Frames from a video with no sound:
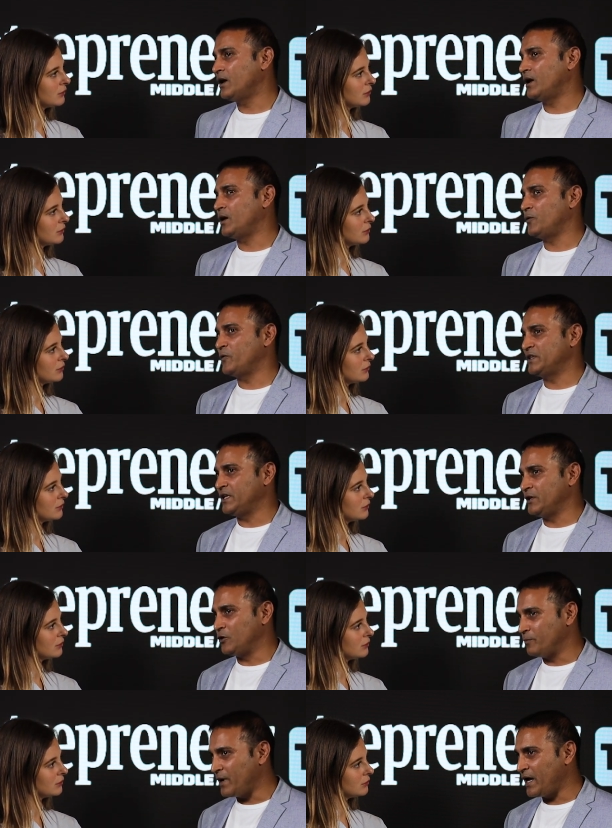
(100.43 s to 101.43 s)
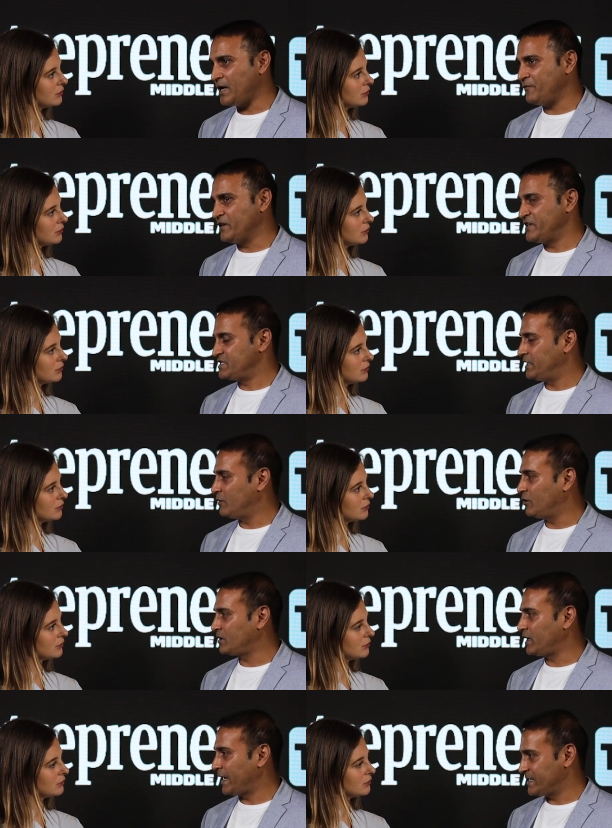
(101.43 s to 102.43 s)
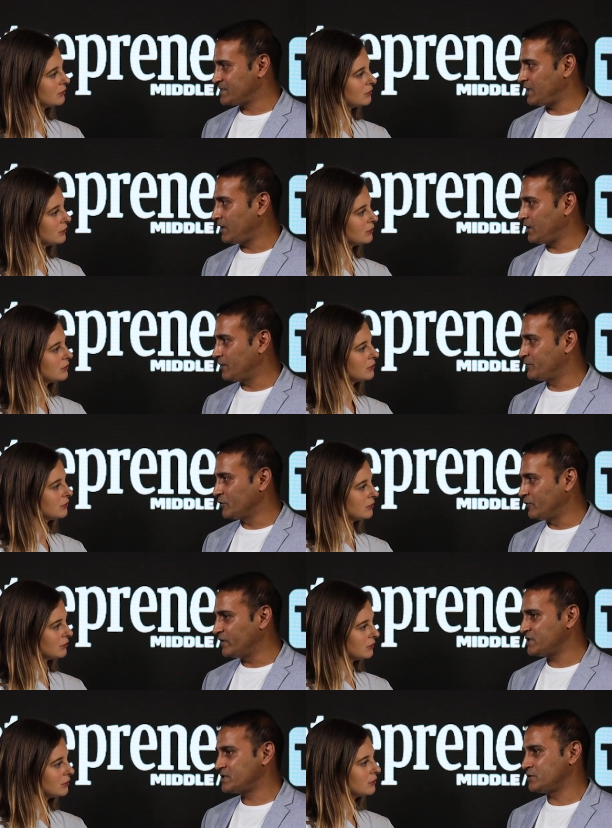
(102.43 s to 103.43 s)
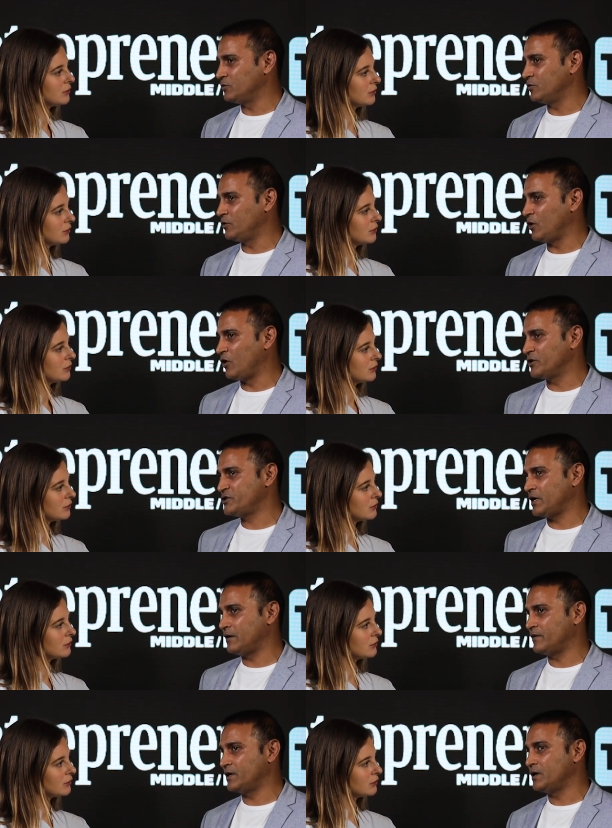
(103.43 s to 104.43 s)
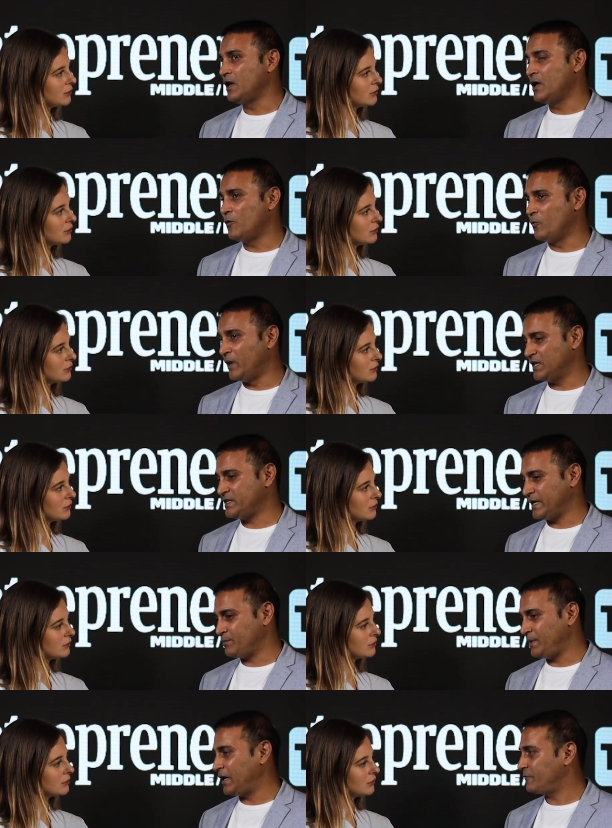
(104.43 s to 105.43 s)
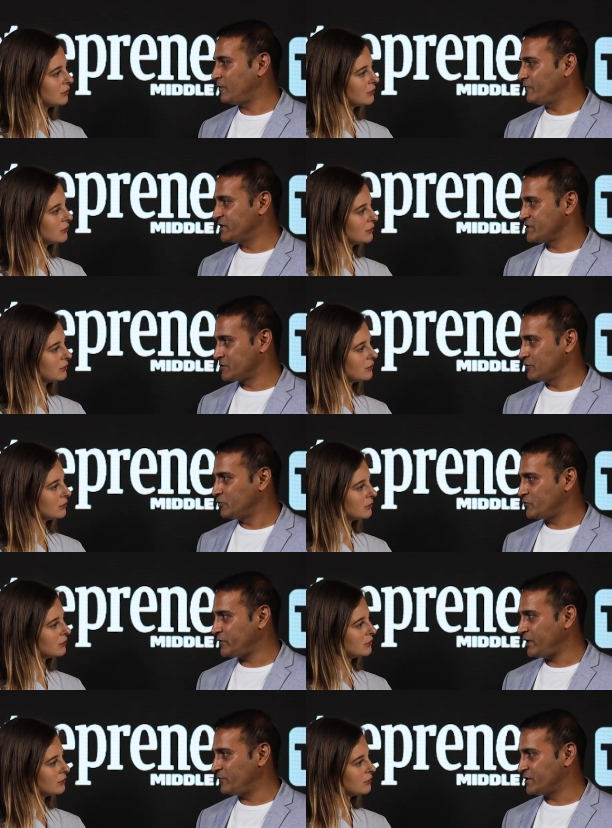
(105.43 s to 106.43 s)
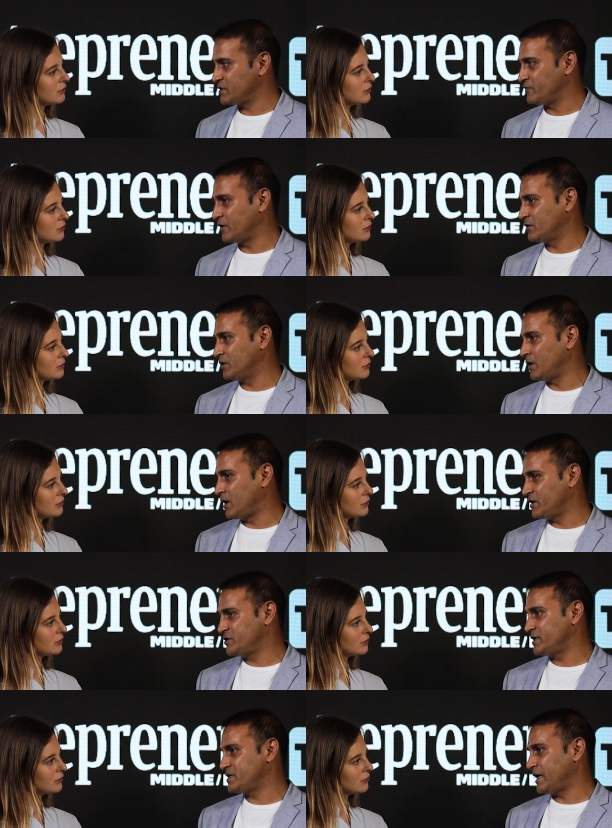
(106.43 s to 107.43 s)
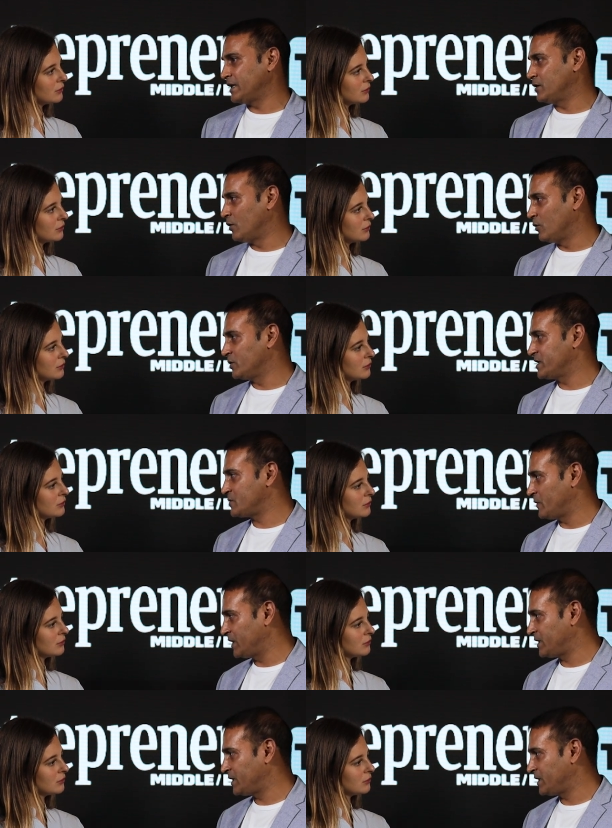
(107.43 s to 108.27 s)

Speaker 1: Uh, within Dubai, we recently got our ESCA approvals to launch our wealth tech platform, which is ZuluTrade, which is one of the largest and the oldest